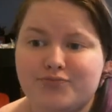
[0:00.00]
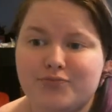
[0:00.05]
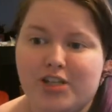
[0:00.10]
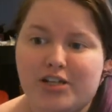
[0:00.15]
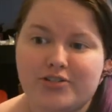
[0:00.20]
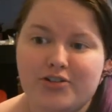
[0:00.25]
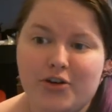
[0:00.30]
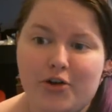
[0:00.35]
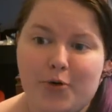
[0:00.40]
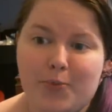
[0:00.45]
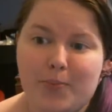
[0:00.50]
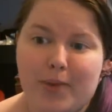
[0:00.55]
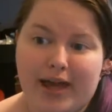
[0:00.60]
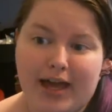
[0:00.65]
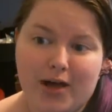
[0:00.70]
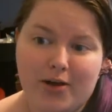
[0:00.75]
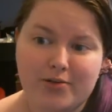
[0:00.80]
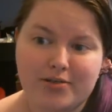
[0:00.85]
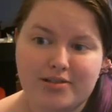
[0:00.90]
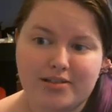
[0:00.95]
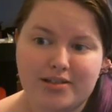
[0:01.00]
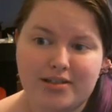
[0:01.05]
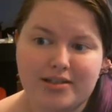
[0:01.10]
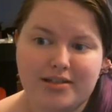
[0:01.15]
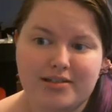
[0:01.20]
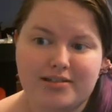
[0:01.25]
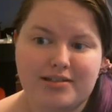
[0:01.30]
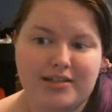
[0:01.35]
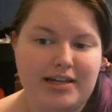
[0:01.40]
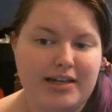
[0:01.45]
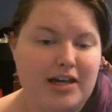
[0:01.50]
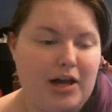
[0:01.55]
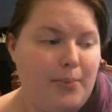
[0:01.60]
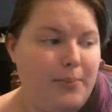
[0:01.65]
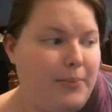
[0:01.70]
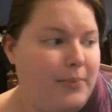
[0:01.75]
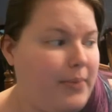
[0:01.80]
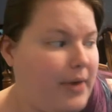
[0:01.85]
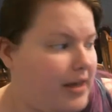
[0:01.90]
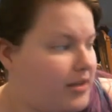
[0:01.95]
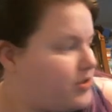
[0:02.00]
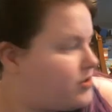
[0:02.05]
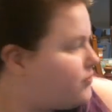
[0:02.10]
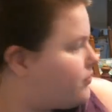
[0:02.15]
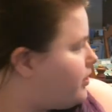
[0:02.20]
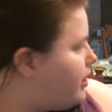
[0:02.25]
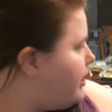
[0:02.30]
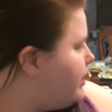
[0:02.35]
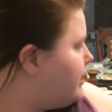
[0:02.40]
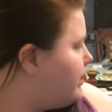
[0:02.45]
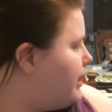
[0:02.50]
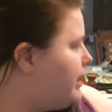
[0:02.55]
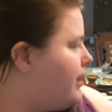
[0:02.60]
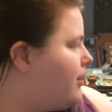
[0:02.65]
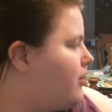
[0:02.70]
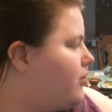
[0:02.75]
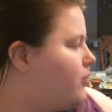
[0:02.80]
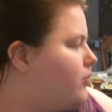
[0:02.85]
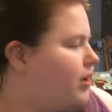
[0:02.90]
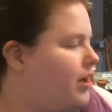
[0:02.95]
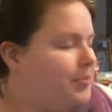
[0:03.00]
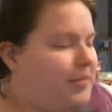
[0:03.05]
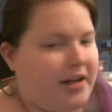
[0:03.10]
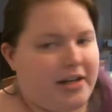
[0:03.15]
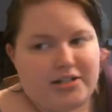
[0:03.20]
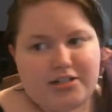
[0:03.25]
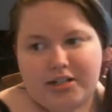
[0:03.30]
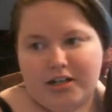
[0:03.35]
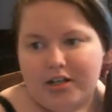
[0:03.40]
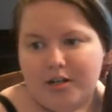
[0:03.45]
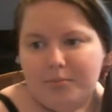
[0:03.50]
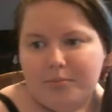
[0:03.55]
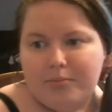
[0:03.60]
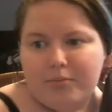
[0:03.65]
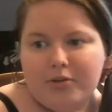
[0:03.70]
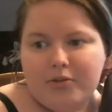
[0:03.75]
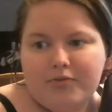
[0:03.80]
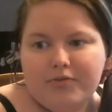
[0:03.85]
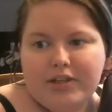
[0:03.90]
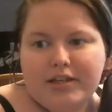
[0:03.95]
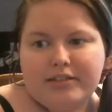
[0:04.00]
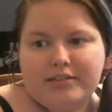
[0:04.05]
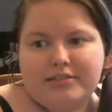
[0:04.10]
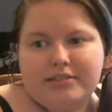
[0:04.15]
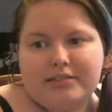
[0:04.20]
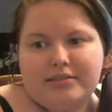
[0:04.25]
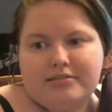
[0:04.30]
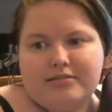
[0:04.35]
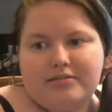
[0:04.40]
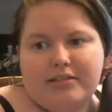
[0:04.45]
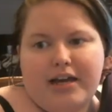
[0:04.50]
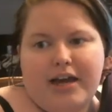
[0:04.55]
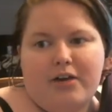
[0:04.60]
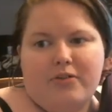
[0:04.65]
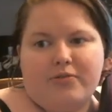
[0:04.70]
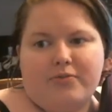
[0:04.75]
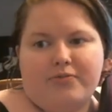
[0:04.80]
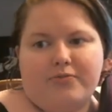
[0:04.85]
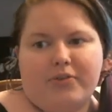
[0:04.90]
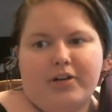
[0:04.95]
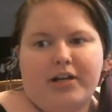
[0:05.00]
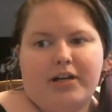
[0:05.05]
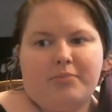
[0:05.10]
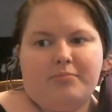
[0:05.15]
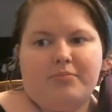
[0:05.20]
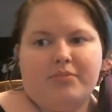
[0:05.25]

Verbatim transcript: So my house is like a mess right now. I'm actually going to move this out of frame